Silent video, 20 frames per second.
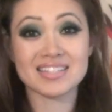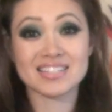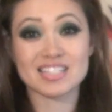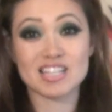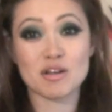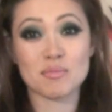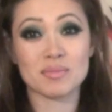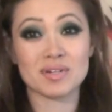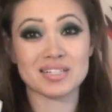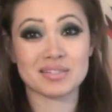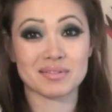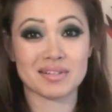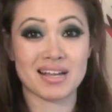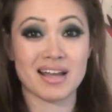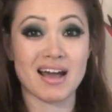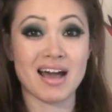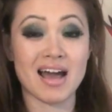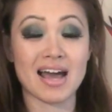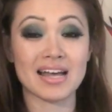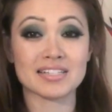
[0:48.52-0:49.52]
in the summer, it's really
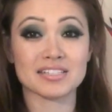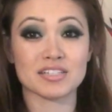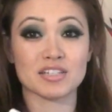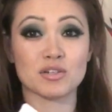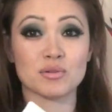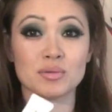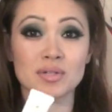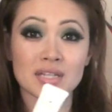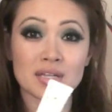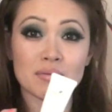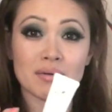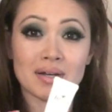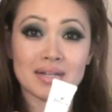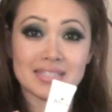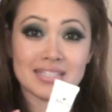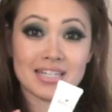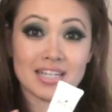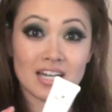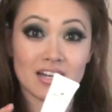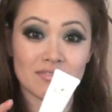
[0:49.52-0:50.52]
hot, so you really
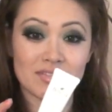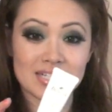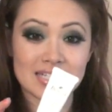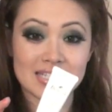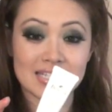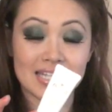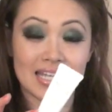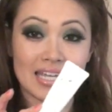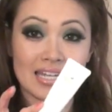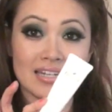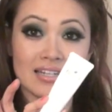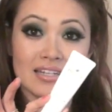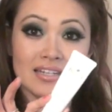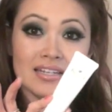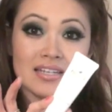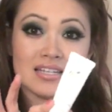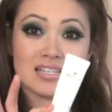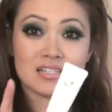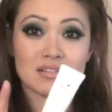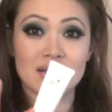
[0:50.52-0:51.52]
want to take care of your skin.
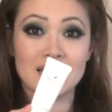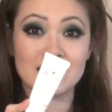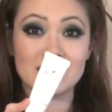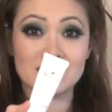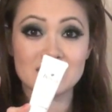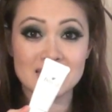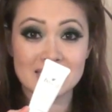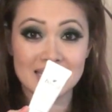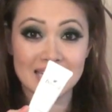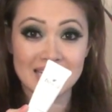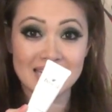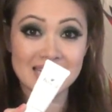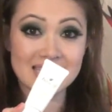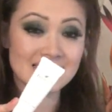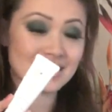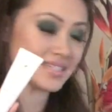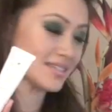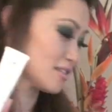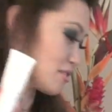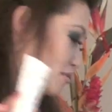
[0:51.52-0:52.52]
So I use this.